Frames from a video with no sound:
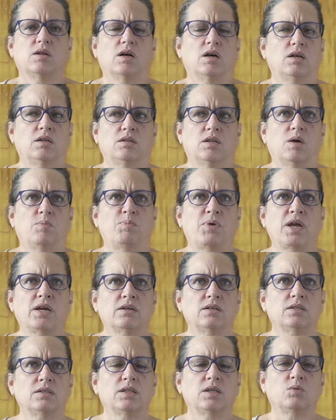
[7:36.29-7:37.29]

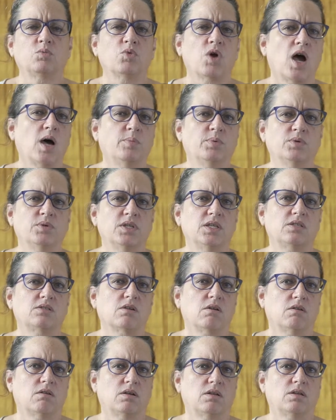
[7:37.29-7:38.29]
Apparently robberies
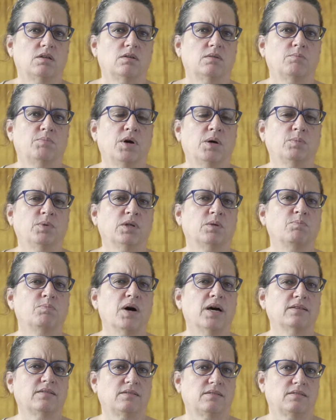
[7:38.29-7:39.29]
on public
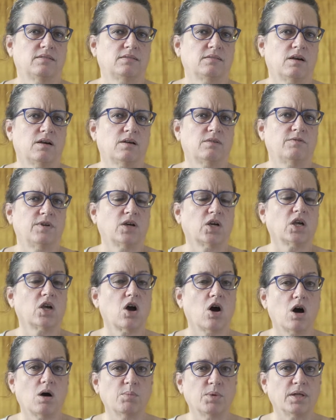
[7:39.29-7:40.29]
buses are very
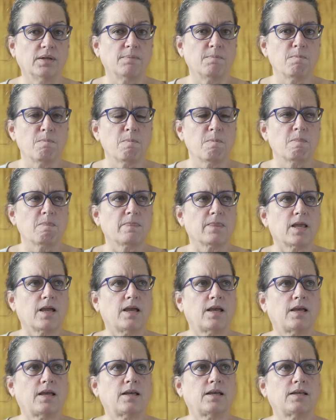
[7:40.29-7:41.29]
common,
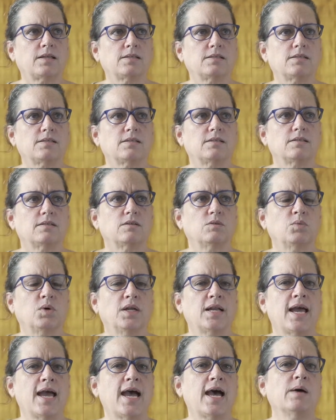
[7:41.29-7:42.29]
and
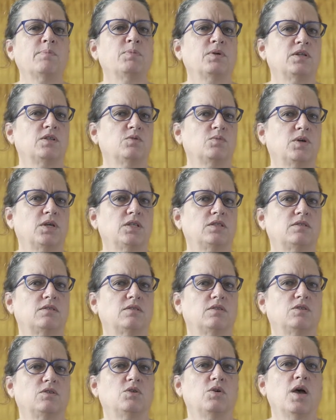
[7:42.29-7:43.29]
what happened
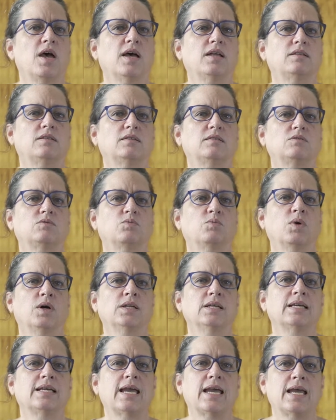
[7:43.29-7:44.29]
was you had this
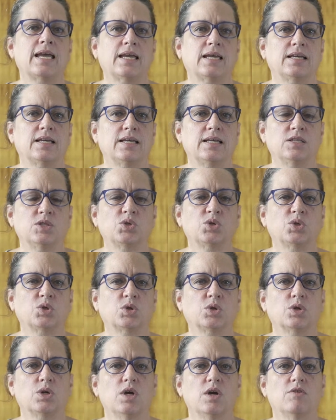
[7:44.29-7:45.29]
one gang
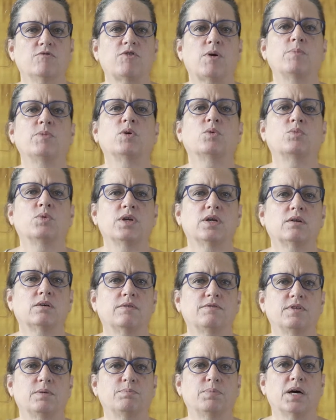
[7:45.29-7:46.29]
enter from the rear
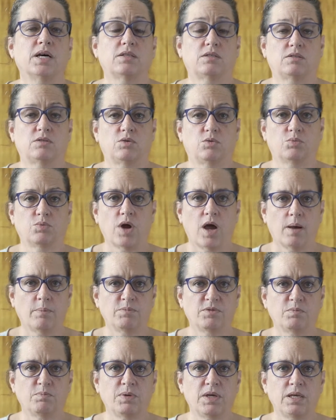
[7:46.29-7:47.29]
of the bus to
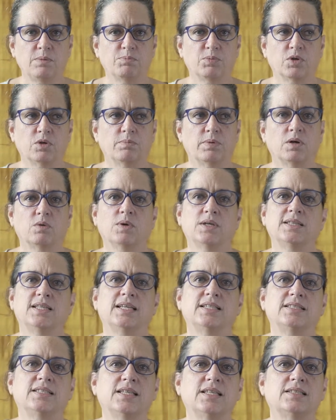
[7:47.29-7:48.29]
rob the people, but when
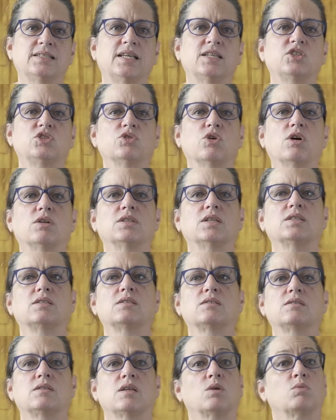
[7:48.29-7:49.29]
they did, they saw that
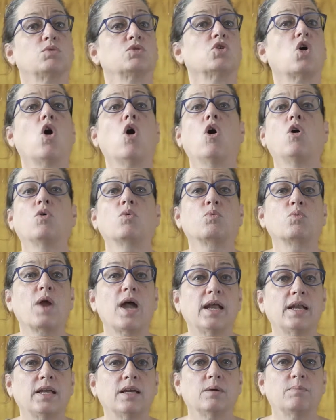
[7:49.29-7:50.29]
there was
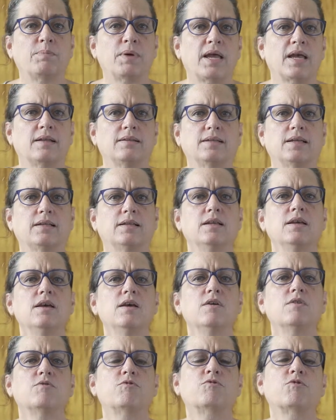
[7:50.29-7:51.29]
already a bandit
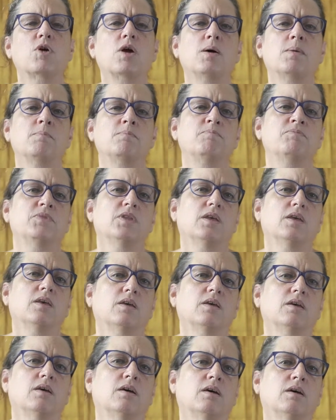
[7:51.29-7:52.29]
from
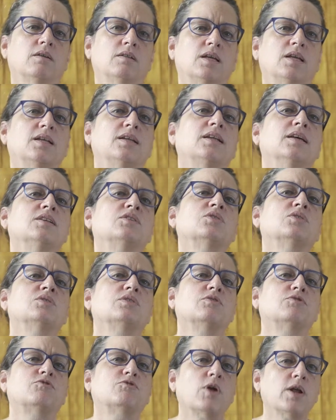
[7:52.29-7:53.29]
that had entered
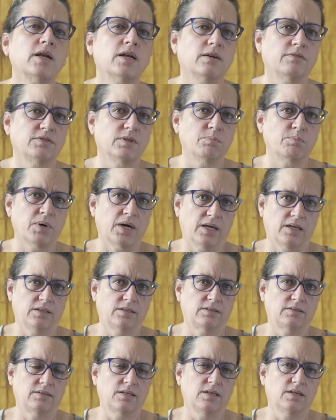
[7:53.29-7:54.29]
the front of the
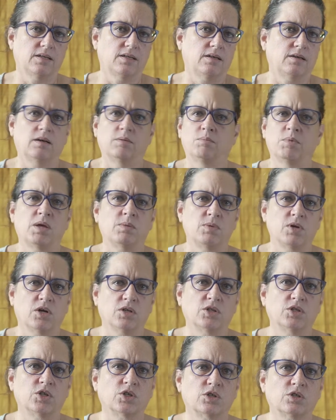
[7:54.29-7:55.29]
bus, maybe
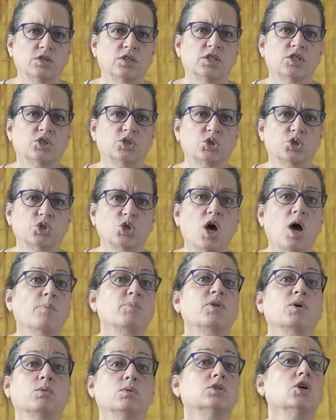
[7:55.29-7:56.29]
on an earlier
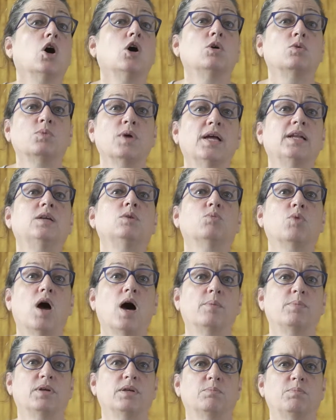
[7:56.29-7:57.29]
stop, that was already
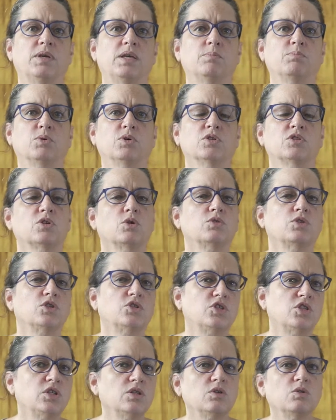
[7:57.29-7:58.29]
robbing people. So the
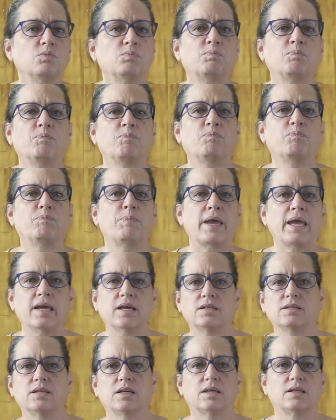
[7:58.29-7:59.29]
2
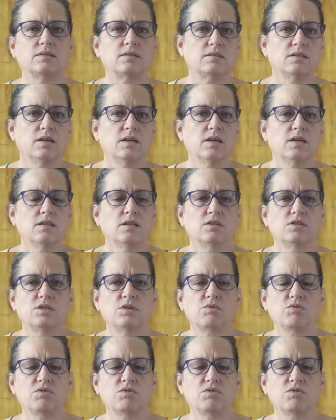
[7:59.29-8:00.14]
bandits, the 2